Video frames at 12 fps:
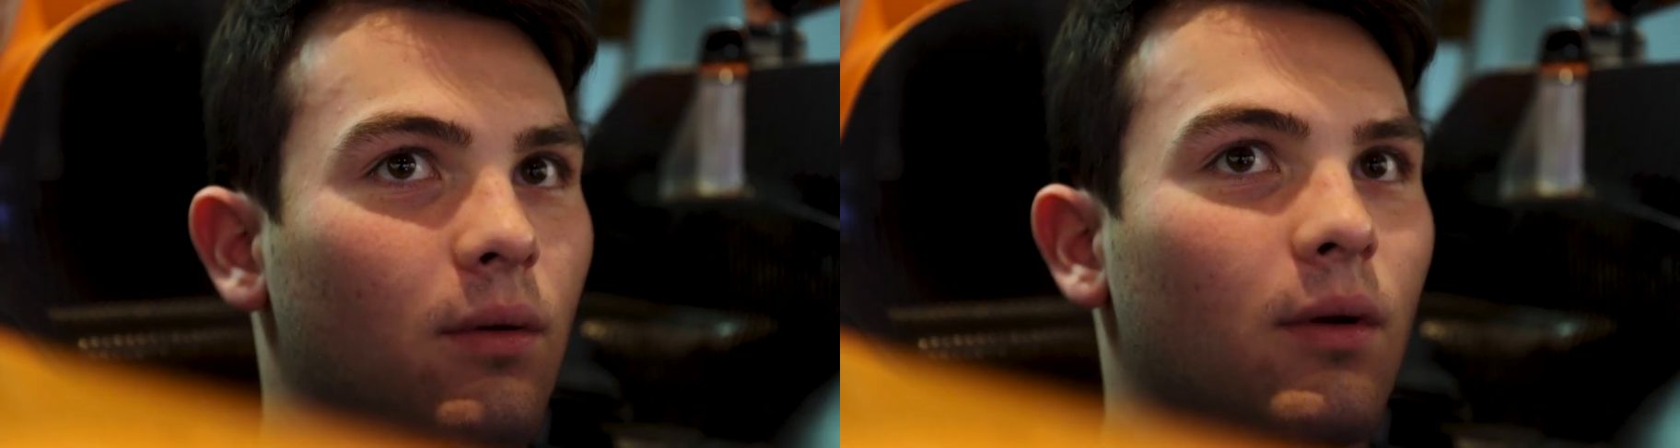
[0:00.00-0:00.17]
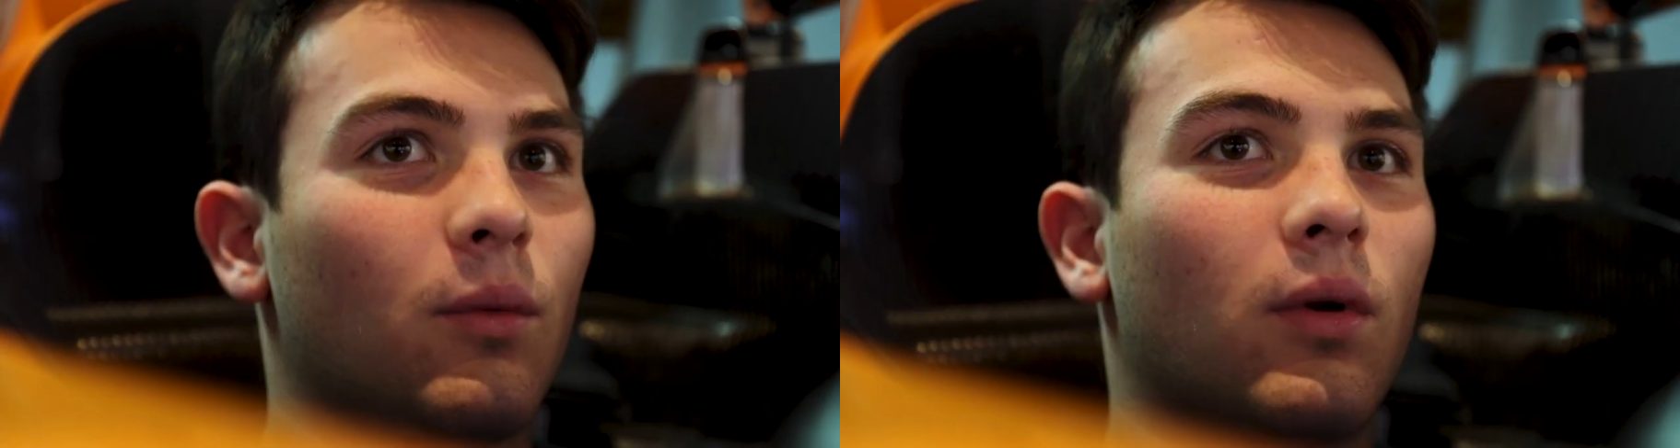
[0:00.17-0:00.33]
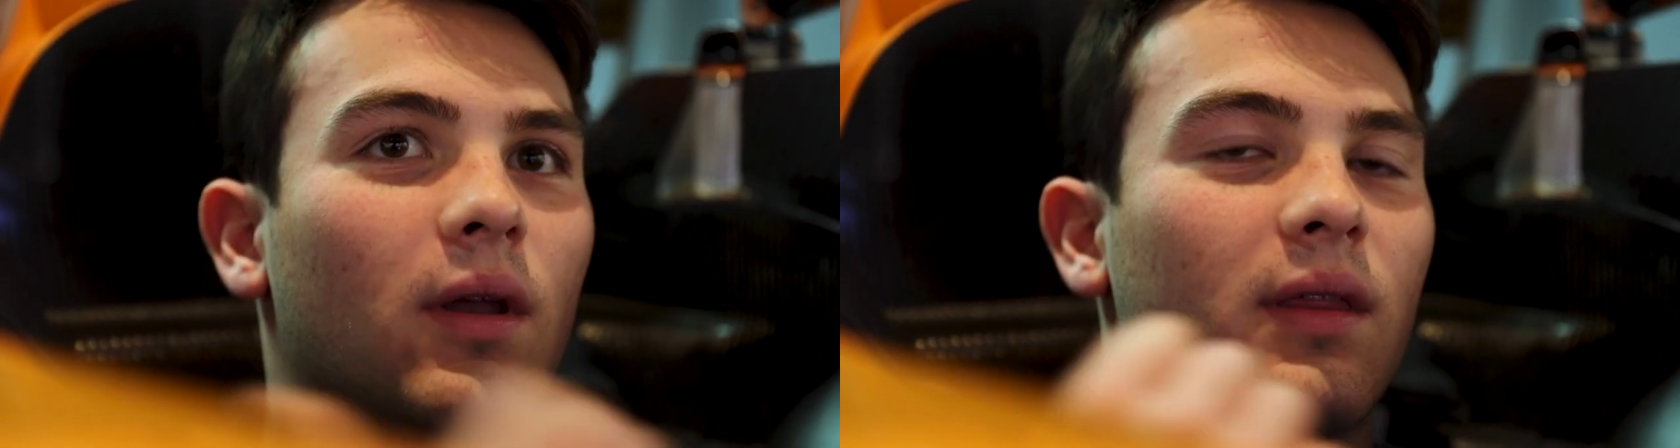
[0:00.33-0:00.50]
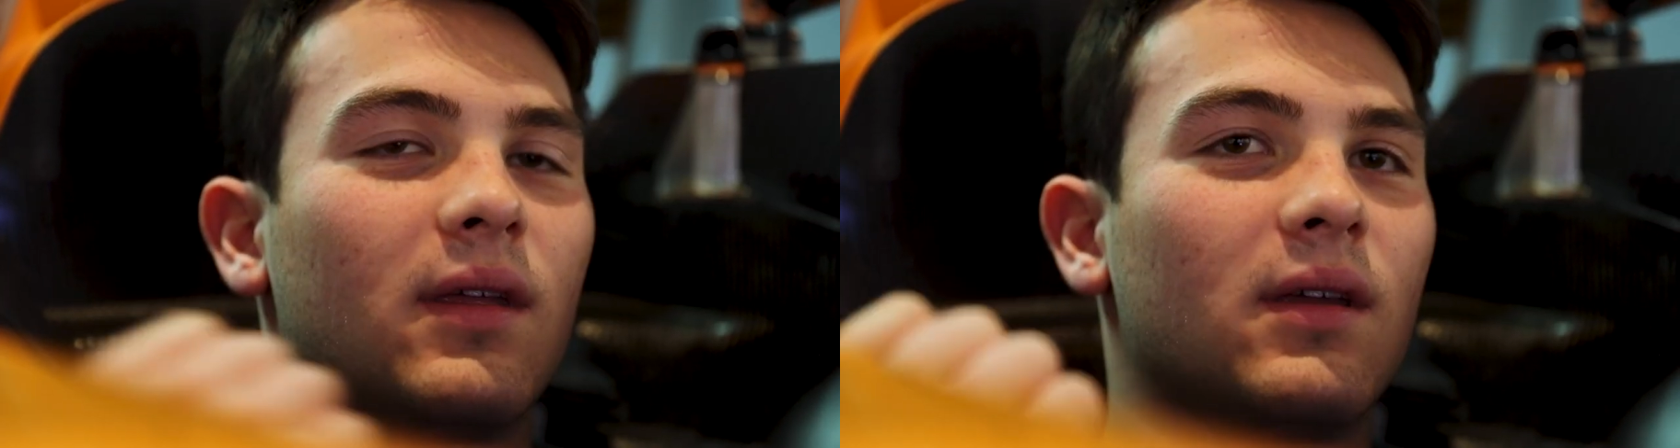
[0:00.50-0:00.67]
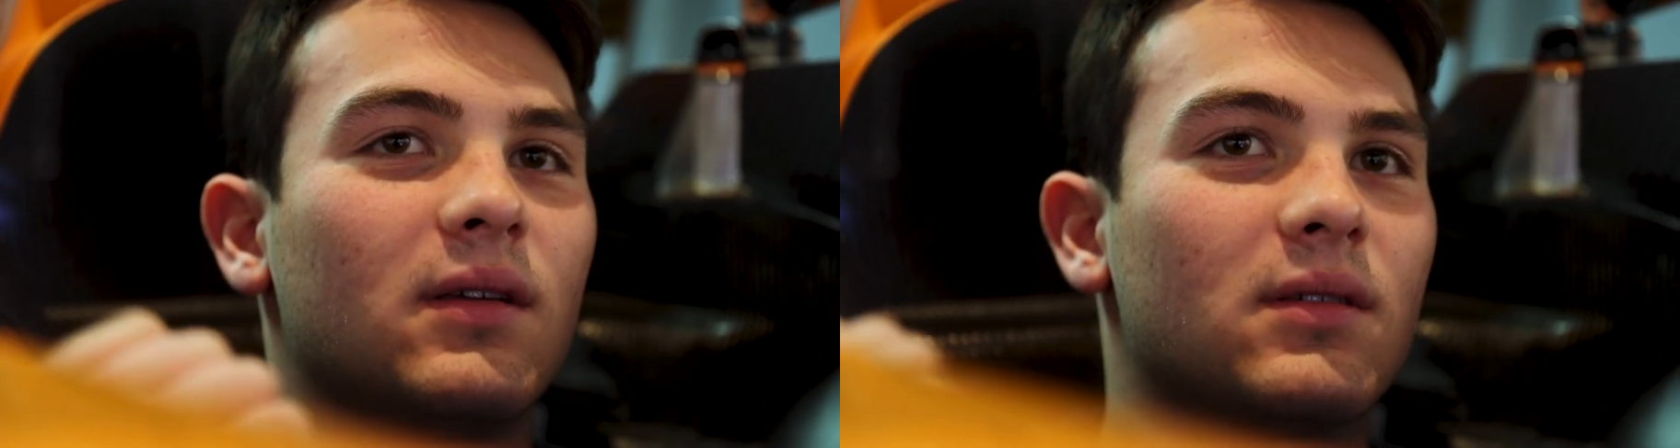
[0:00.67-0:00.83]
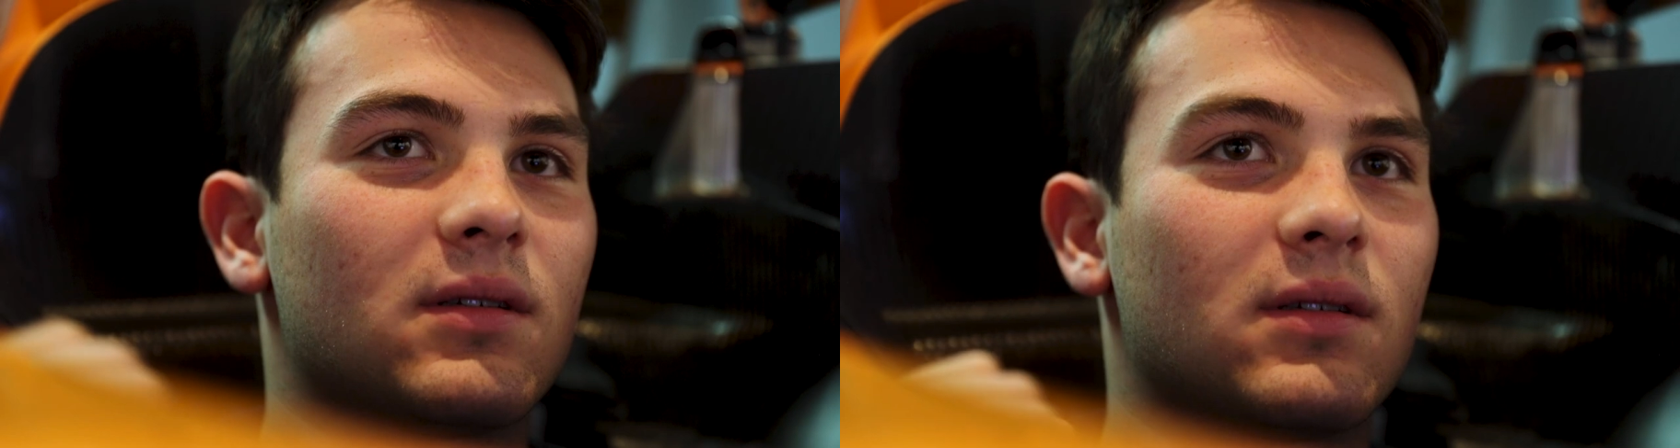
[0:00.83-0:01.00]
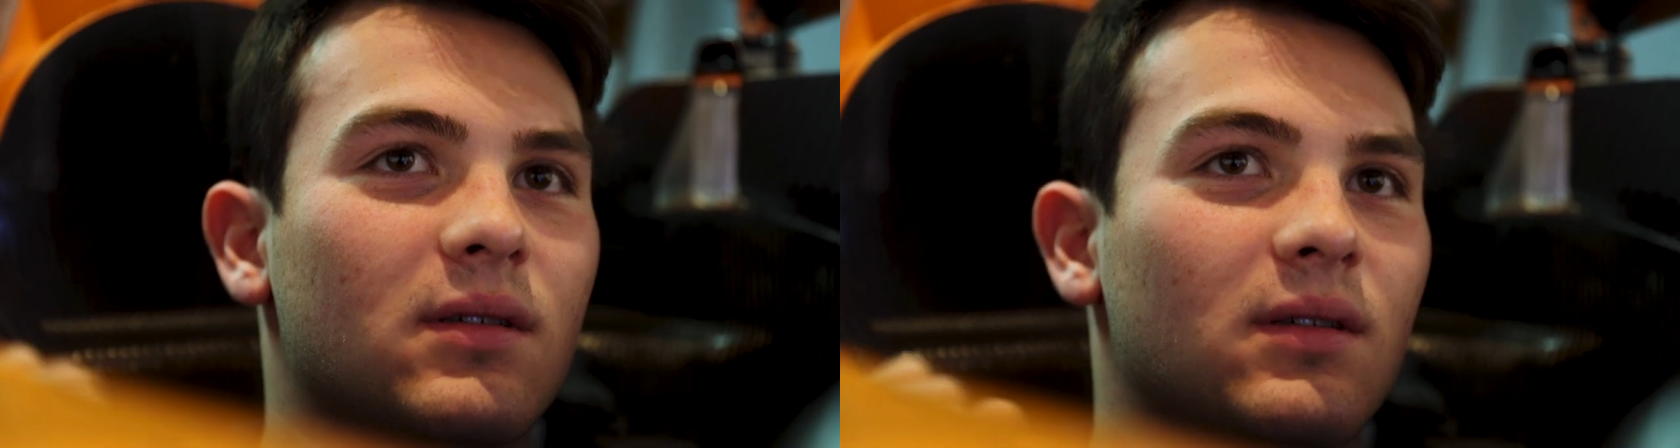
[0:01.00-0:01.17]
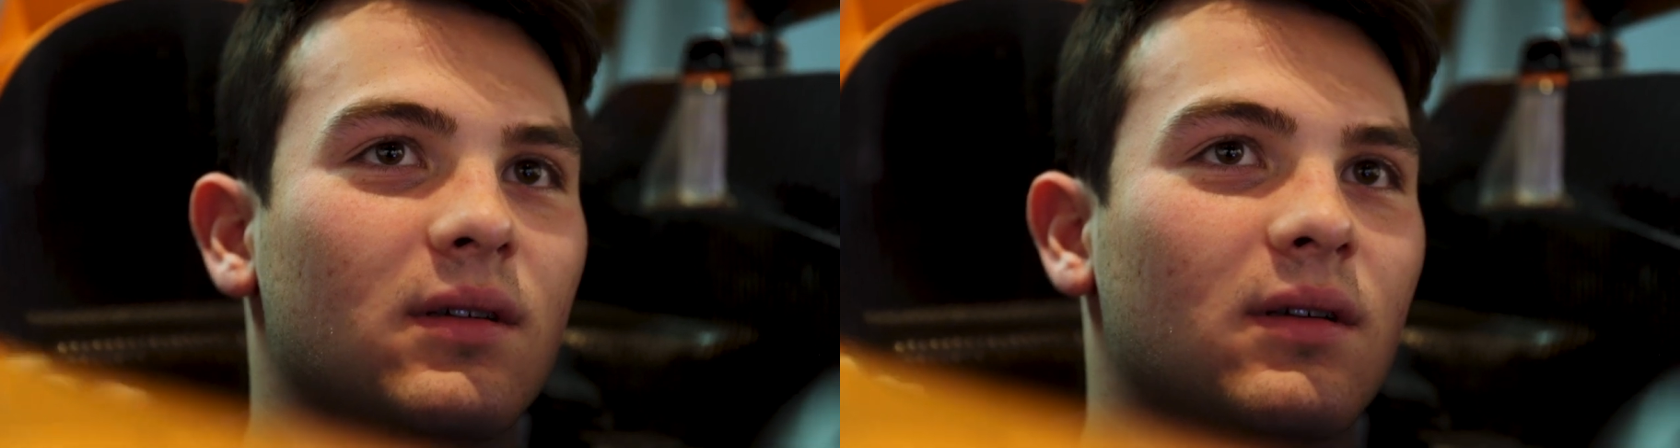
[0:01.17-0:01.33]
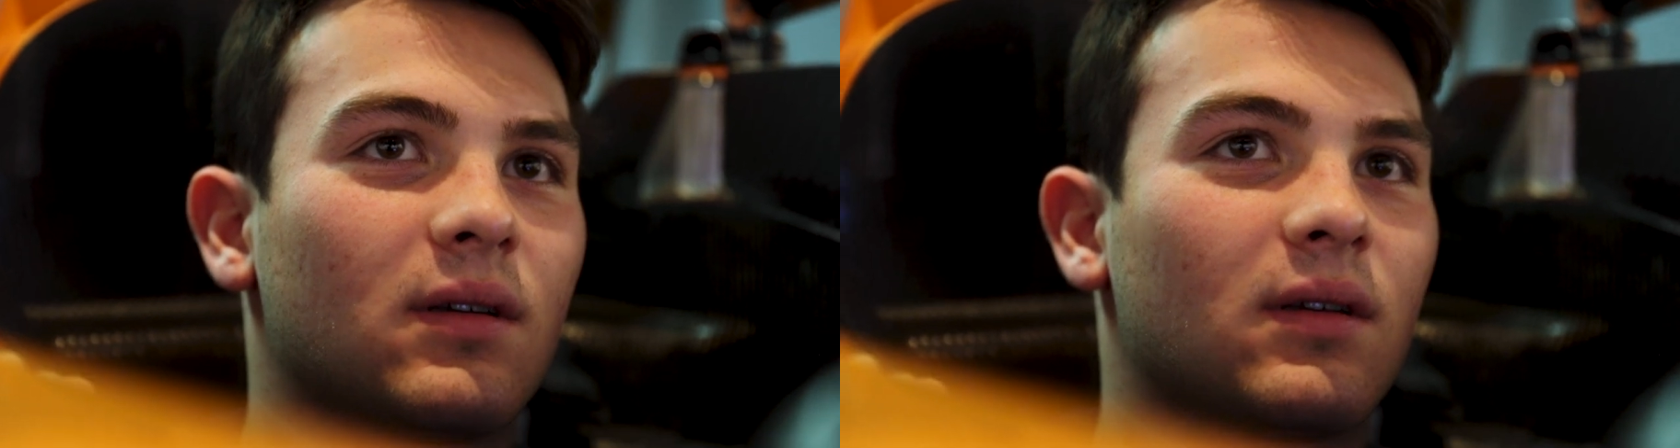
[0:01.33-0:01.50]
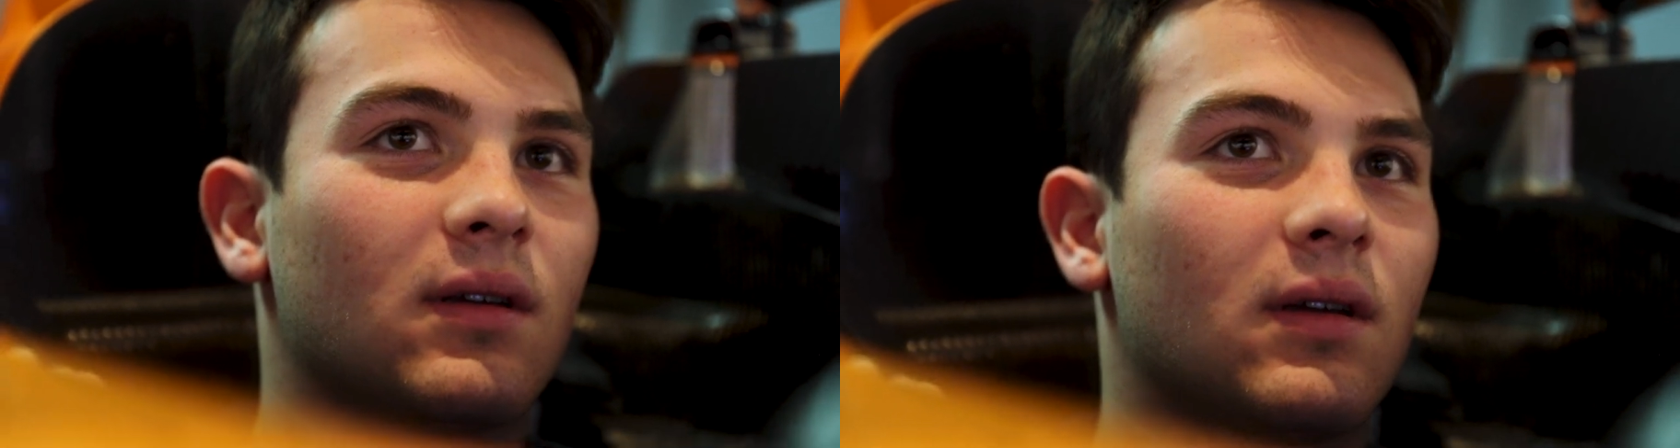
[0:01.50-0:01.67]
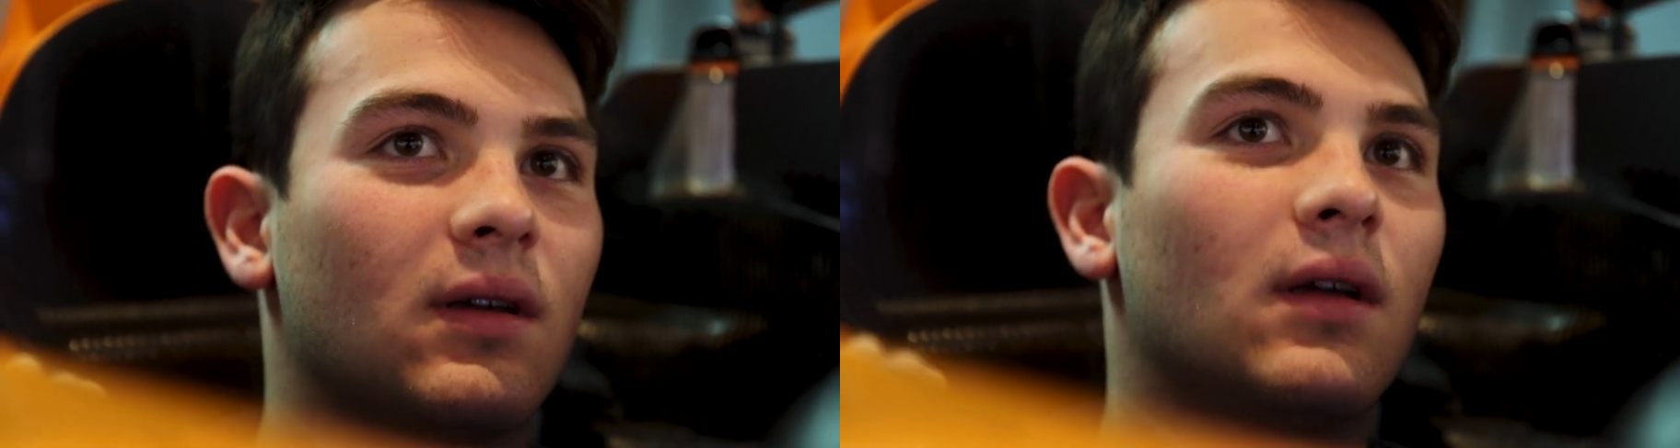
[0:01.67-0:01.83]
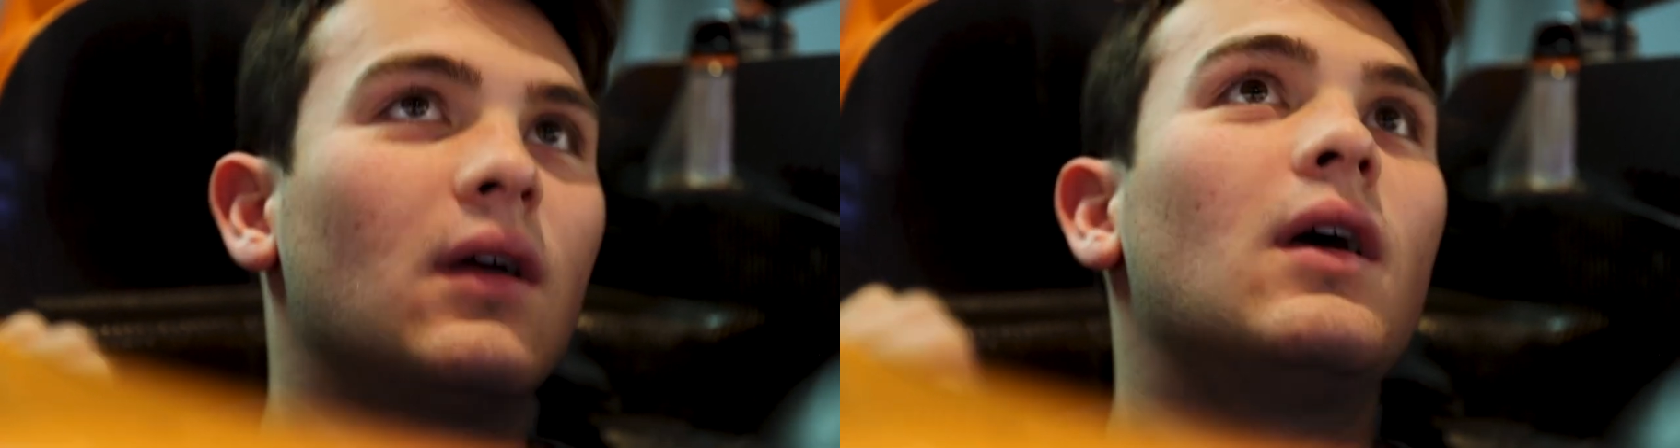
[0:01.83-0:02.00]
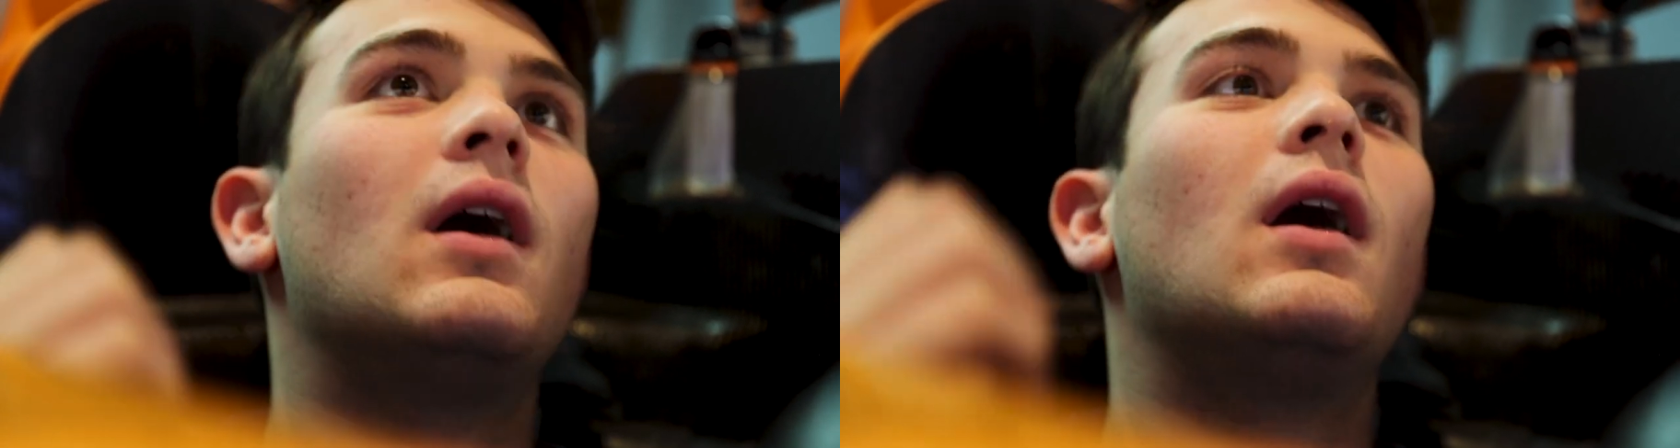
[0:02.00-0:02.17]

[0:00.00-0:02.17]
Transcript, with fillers: And one of these simulators.